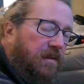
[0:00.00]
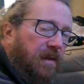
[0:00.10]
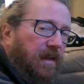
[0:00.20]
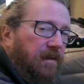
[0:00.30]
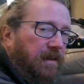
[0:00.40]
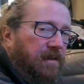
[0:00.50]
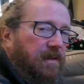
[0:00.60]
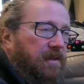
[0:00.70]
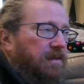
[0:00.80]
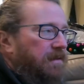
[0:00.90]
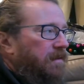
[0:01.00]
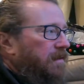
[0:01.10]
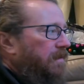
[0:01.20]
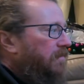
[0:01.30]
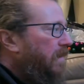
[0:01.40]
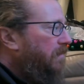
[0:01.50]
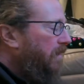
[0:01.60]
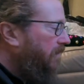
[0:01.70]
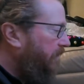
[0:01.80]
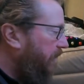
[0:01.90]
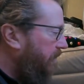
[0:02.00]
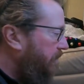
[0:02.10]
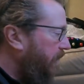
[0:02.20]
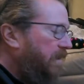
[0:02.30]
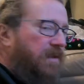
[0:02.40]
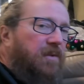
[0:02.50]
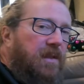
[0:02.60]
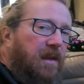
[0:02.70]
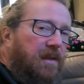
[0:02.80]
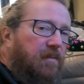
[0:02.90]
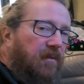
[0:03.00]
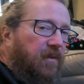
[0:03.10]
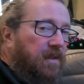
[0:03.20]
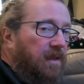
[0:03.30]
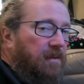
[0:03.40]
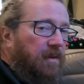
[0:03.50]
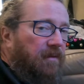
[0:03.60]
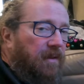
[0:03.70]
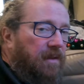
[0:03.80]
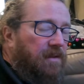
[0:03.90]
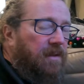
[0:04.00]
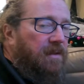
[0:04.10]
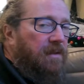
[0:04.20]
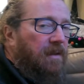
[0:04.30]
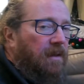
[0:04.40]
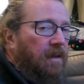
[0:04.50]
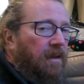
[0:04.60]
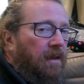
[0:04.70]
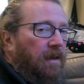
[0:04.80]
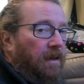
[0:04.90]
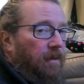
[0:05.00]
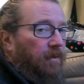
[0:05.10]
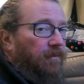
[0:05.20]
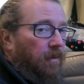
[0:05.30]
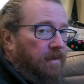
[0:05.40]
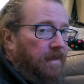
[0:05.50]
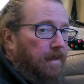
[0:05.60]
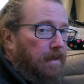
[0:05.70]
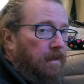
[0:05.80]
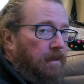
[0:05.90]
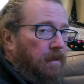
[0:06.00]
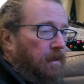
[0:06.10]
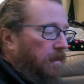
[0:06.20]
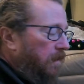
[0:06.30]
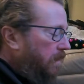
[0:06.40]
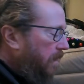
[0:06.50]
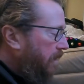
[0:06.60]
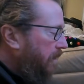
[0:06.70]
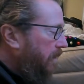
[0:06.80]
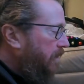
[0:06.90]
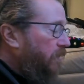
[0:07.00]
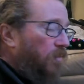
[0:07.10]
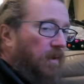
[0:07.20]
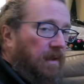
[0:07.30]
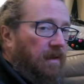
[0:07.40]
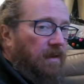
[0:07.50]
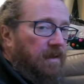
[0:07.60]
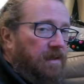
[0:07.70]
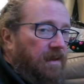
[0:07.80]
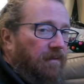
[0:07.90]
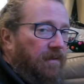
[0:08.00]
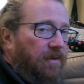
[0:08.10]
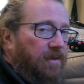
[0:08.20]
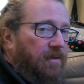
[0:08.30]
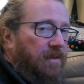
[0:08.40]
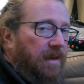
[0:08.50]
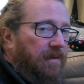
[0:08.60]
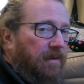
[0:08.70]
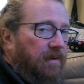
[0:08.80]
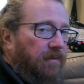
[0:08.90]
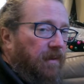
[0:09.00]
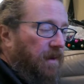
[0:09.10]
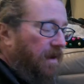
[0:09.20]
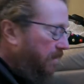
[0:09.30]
It's my feet, my shoe size, my foot size, whatever, is just, I'm a 14, and it's really hard to stuff those shoes down there in the footwell.